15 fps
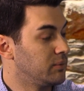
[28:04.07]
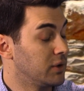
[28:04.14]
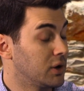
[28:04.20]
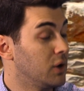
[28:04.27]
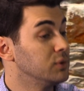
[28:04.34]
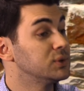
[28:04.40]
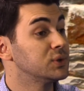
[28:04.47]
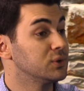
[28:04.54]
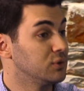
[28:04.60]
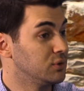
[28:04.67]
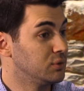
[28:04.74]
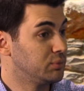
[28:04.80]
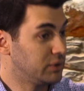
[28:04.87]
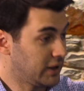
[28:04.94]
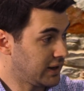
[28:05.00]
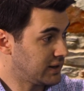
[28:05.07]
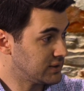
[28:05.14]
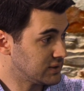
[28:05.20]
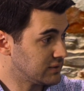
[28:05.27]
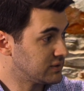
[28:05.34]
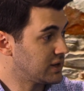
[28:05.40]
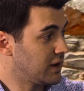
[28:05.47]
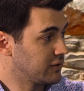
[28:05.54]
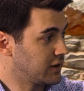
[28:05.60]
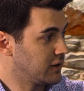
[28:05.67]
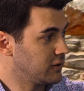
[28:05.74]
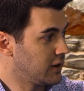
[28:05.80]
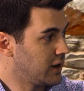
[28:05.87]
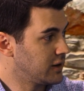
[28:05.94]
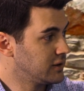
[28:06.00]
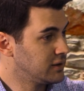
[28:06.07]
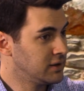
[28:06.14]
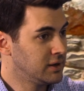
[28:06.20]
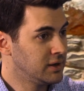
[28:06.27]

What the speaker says: the coastal plains of South Carolina